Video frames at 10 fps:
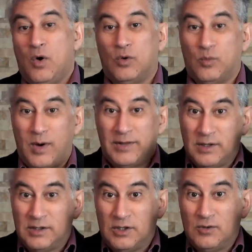or whether
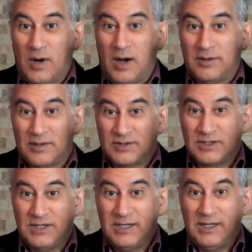you are the
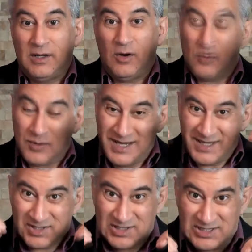C E O
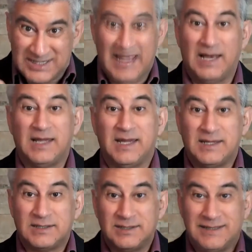selling
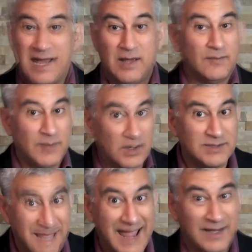it down,
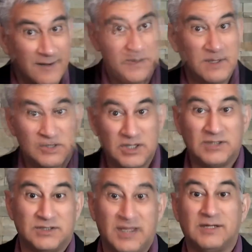because that can be
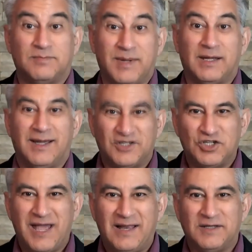just as big a
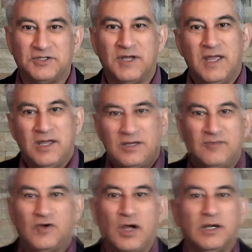challenge.
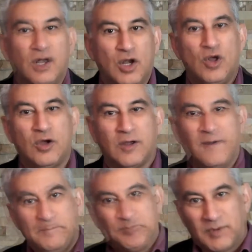You've got to look
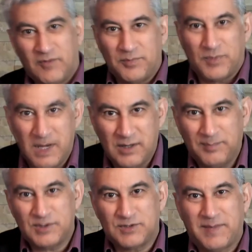from their
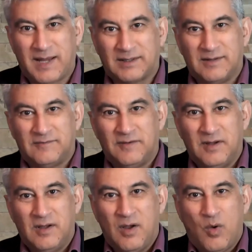perspective,
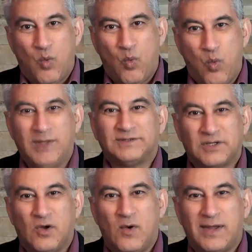what's
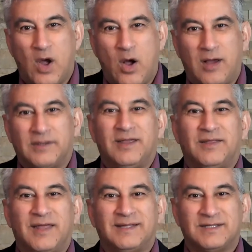going on
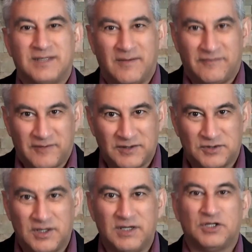that's a
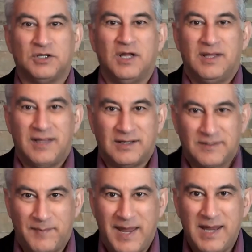frustration, that's a
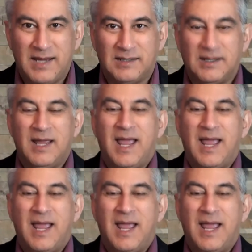pain,